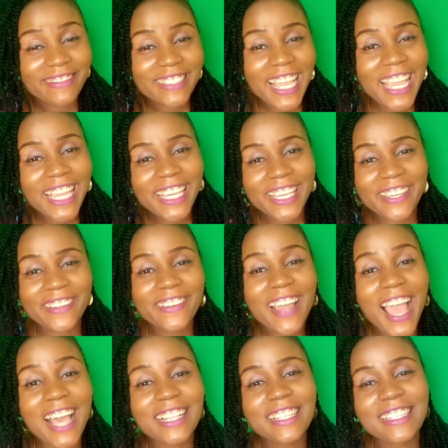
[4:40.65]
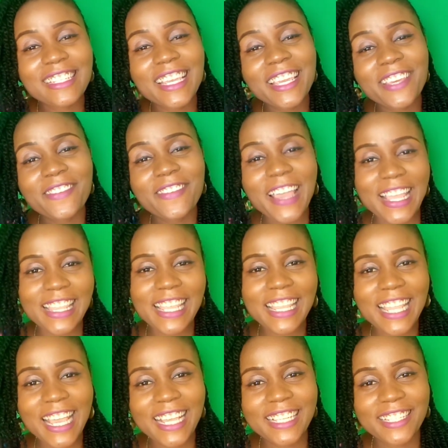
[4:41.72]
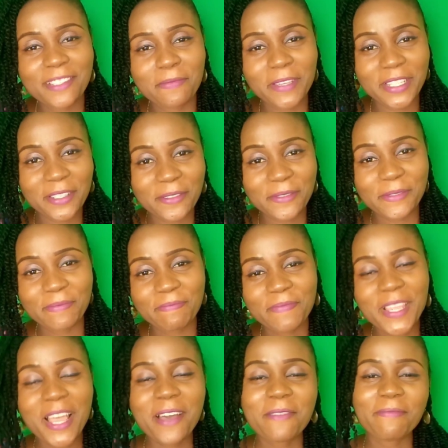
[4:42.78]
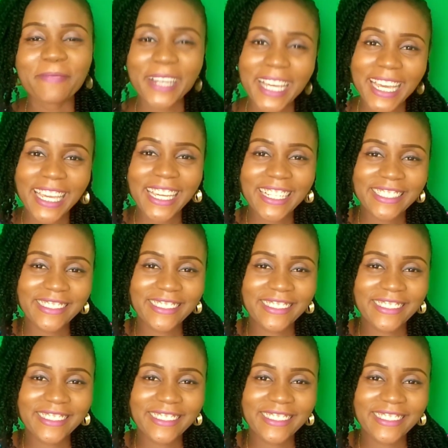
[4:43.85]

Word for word: Thank you and see you in the next video. Bye.